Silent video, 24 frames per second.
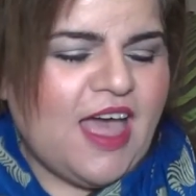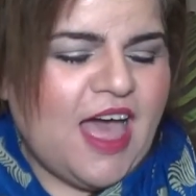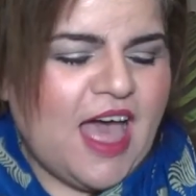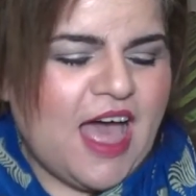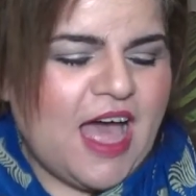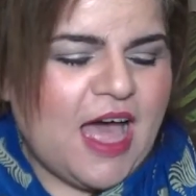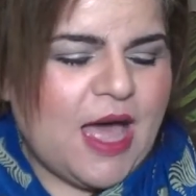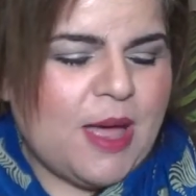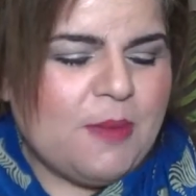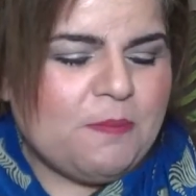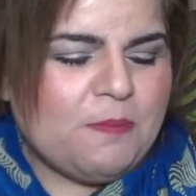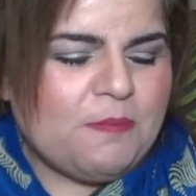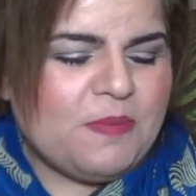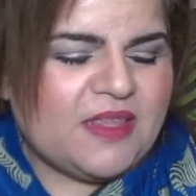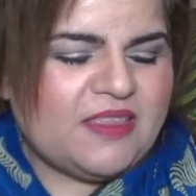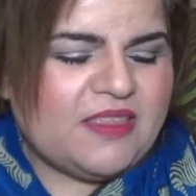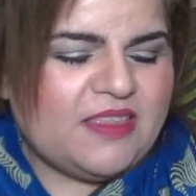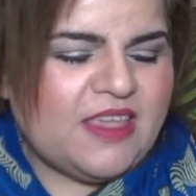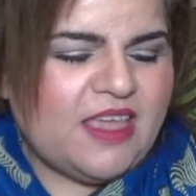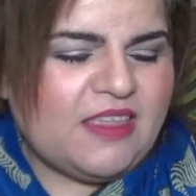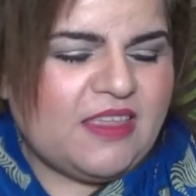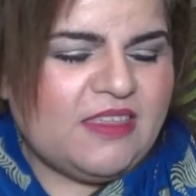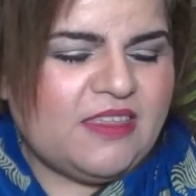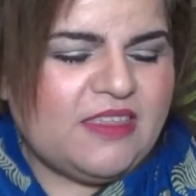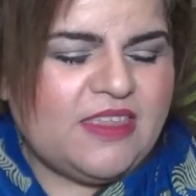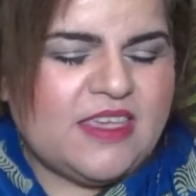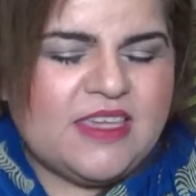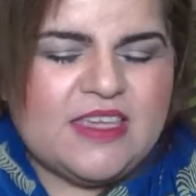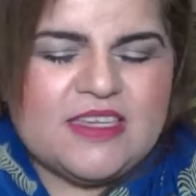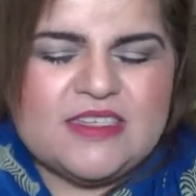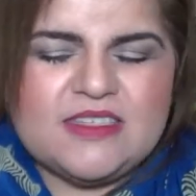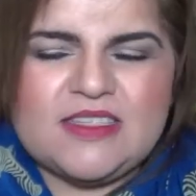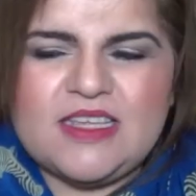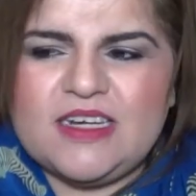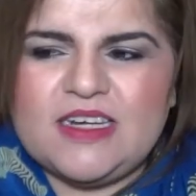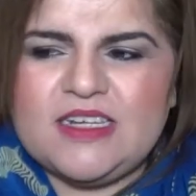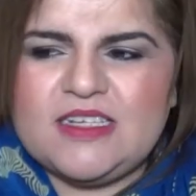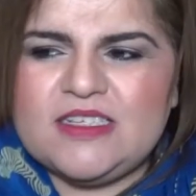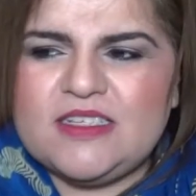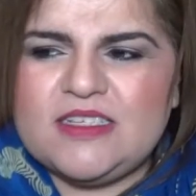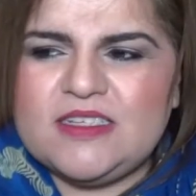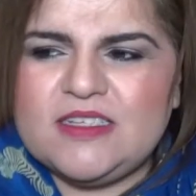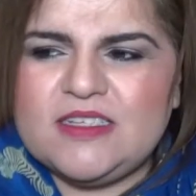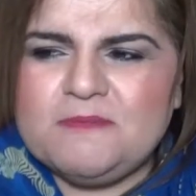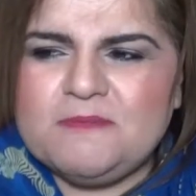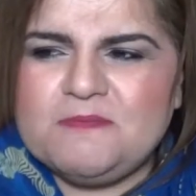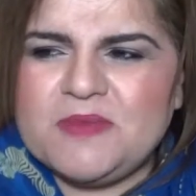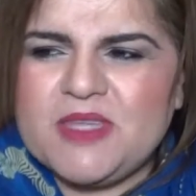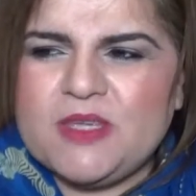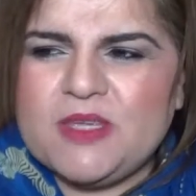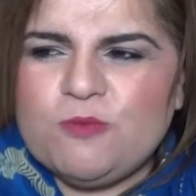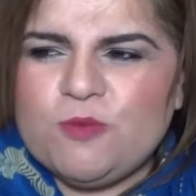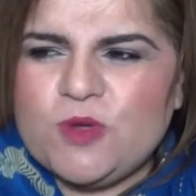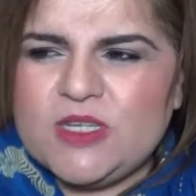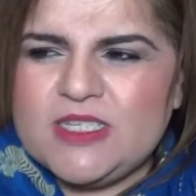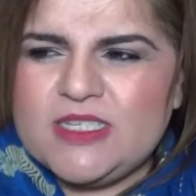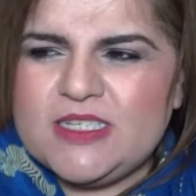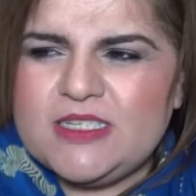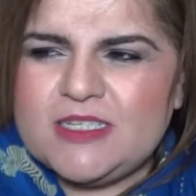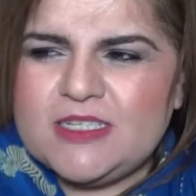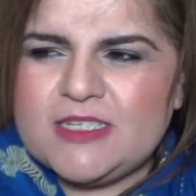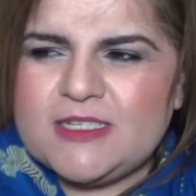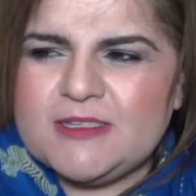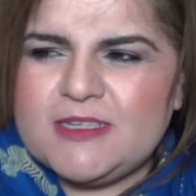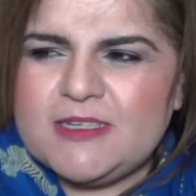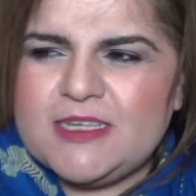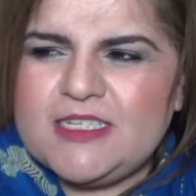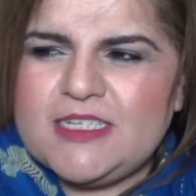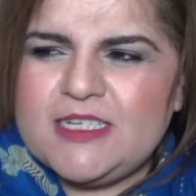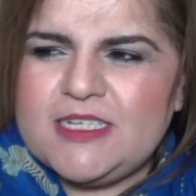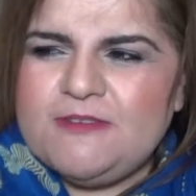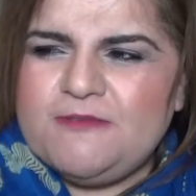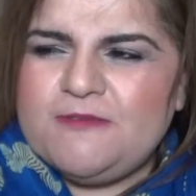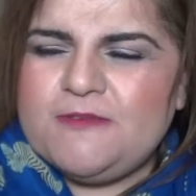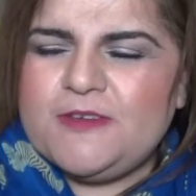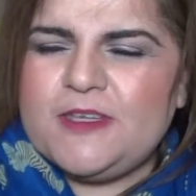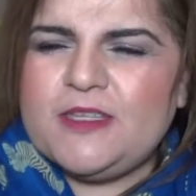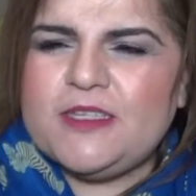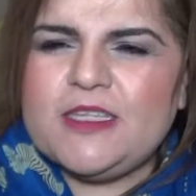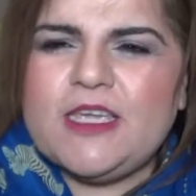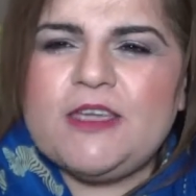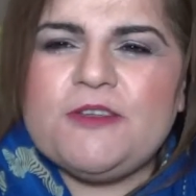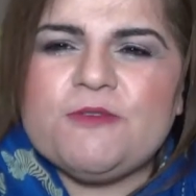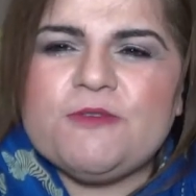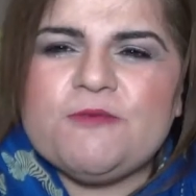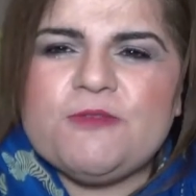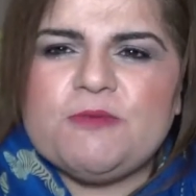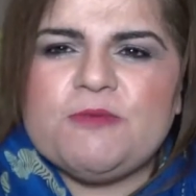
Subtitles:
But the other thing is that it didn't feel it.